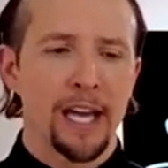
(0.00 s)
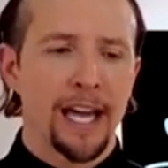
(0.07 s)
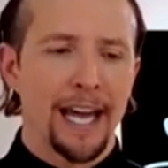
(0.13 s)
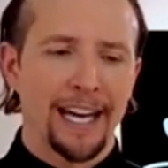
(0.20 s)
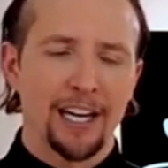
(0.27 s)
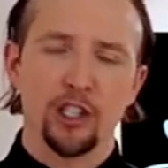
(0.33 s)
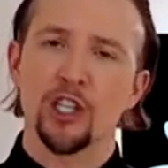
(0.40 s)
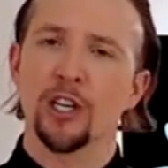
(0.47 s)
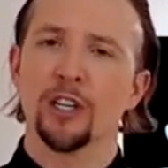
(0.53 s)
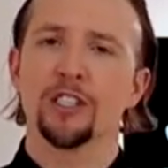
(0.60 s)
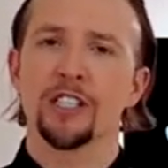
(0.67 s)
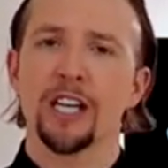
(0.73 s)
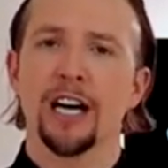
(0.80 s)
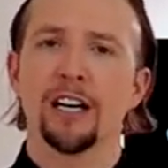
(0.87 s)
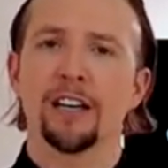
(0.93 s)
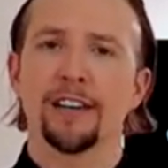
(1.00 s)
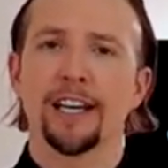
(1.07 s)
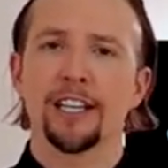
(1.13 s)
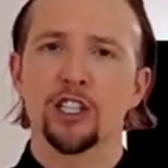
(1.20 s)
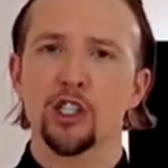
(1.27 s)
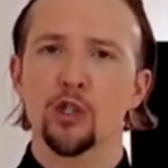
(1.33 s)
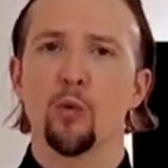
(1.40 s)
And it turns out they
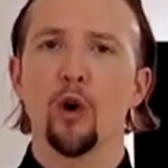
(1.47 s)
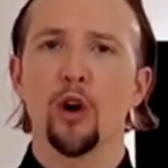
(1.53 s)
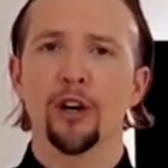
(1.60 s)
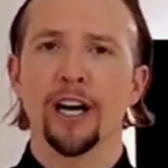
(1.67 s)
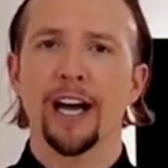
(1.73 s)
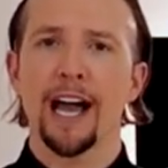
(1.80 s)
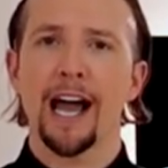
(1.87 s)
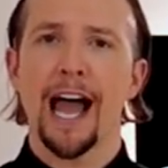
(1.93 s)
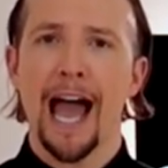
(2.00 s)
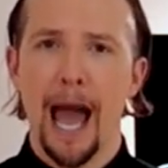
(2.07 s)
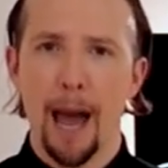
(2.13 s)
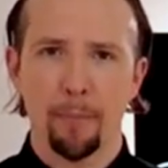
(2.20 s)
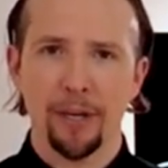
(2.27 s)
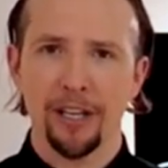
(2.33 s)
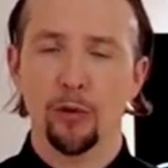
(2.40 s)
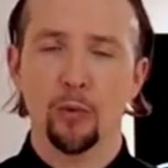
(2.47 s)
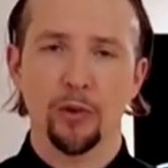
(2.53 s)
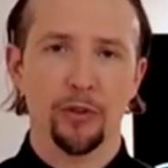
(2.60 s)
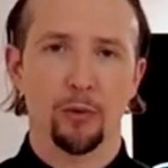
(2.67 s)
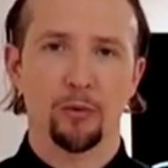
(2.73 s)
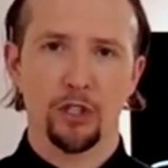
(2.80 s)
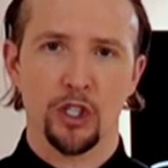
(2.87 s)
just weren't happy with
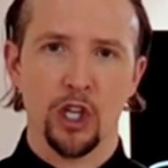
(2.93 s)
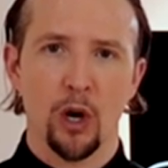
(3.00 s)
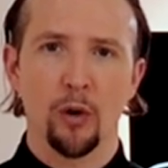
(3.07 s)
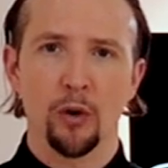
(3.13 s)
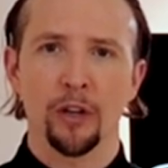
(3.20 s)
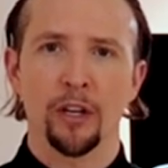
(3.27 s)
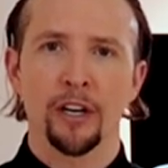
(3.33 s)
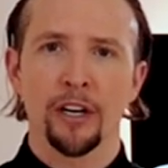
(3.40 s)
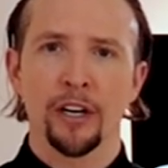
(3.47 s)
the result.